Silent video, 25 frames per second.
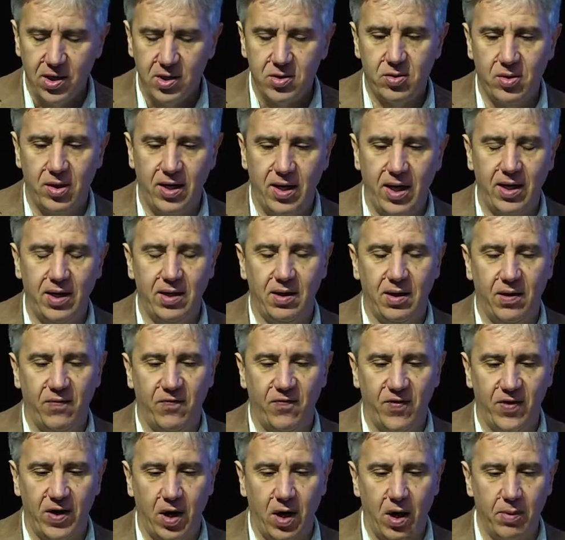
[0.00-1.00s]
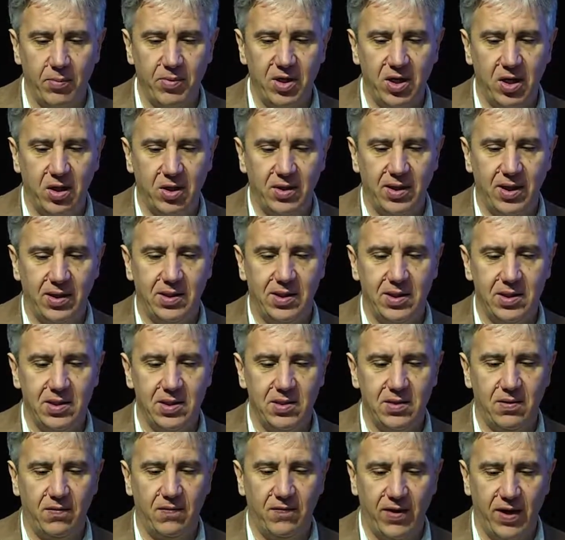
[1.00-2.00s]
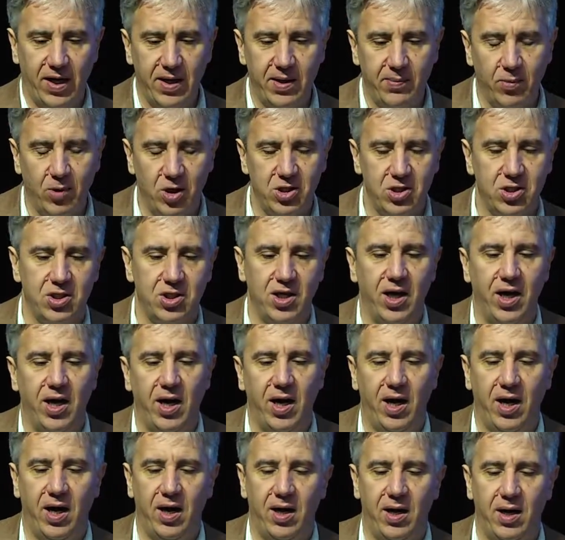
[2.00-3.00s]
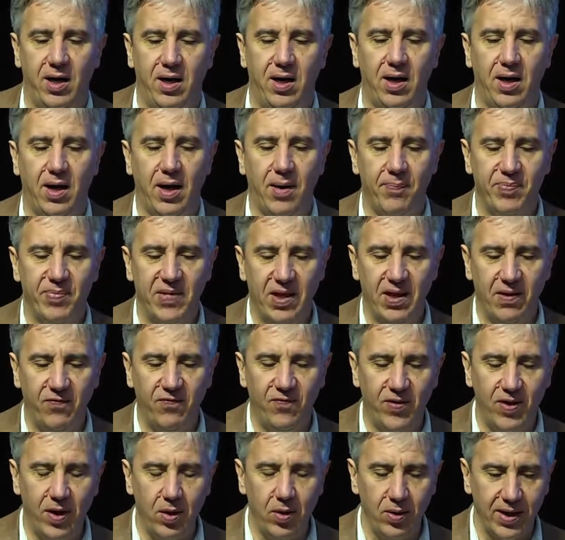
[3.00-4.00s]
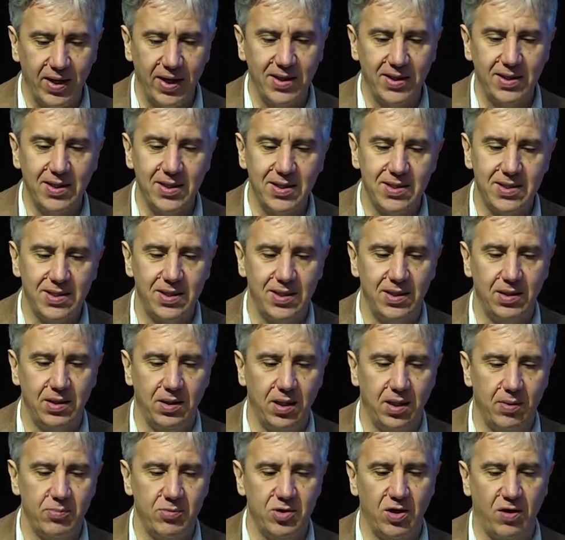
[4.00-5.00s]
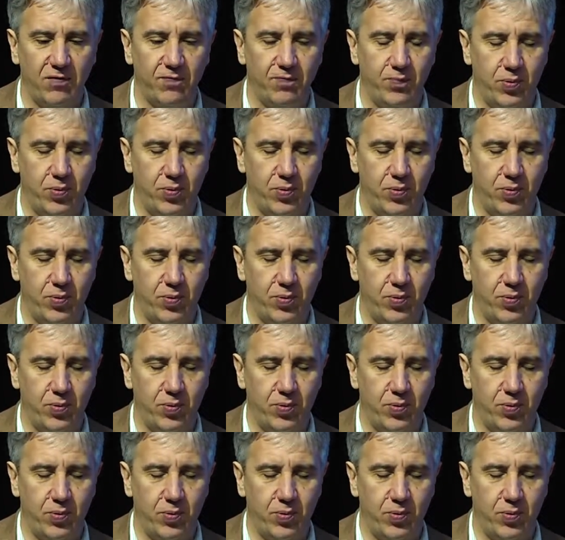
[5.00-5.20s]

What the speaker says: again, a phenomenon that is very much there. If we look at this in terms of